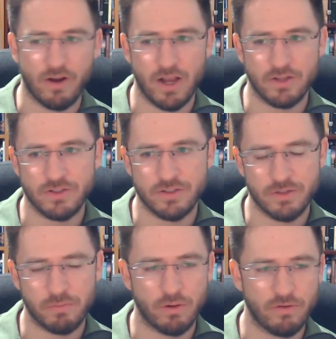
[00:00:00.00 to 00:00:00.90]
or
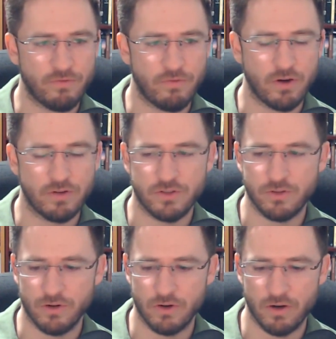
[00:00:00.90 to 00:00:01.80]
consciousness pr-
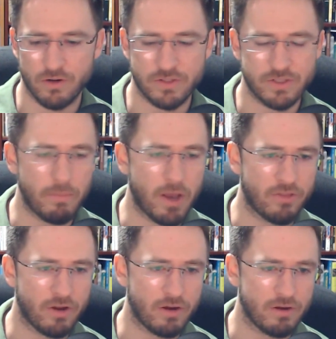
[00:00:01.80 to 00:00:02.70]
first or, or some
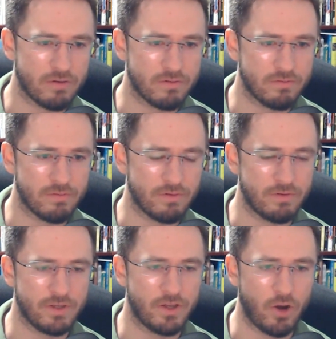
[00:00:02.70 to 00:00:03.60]
other,
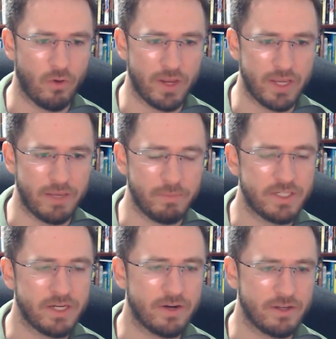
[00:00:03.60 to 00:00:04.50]
you know,
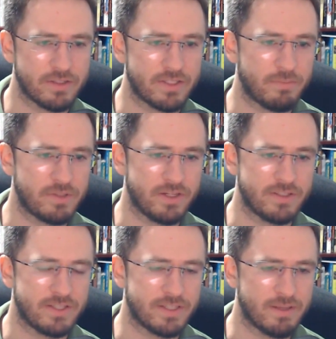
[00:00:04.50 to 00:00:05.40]
immaterial
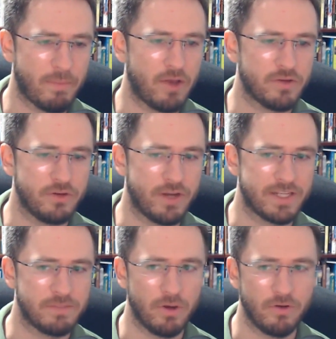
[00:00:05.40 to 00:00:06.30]
substance that somehow
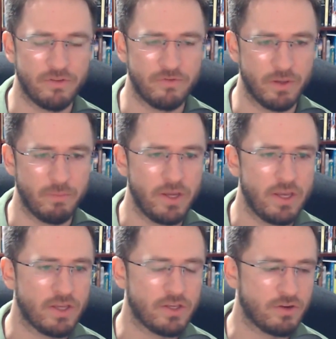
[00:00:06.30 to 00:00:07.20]
unites both of them,
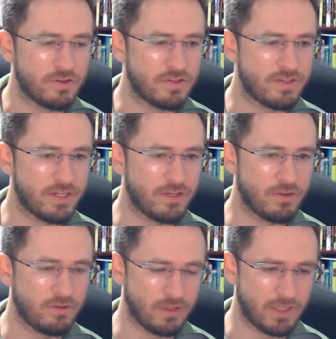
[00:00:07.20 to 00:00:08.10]
you're
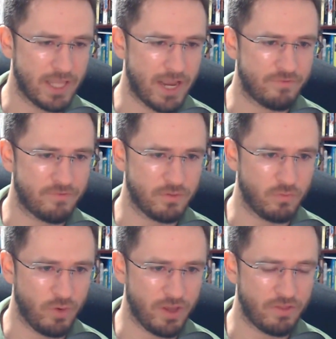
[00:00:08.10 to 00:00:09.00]
still left
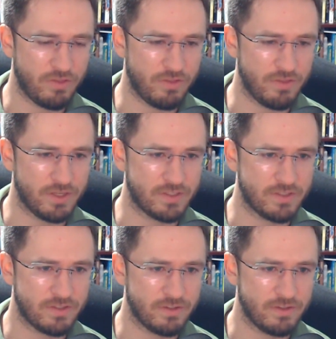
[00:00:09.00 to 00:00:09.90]
with
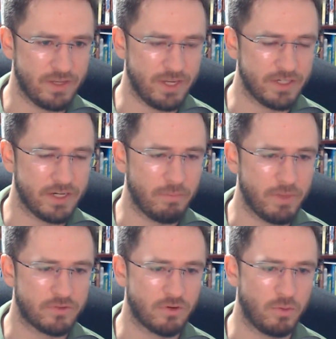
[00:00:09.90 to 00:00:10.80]
this
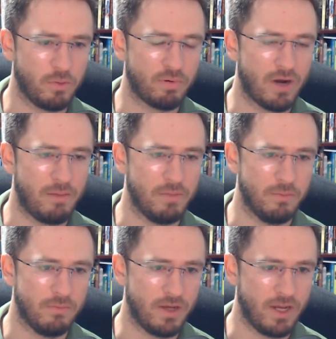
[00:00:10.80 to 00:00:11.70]
incommensurable
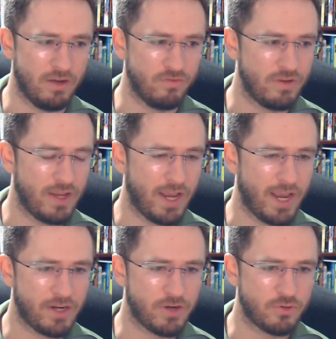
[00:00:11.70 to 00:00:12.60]
problem of
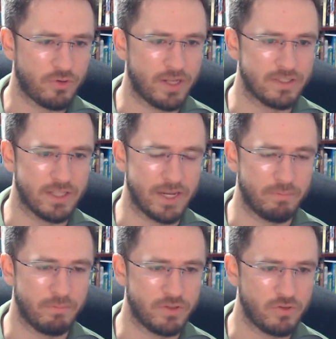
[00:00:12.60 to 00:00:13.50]
how do you
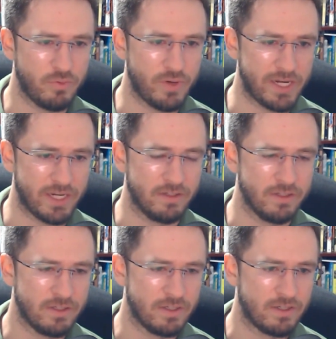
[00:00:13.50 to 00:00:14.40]
translate between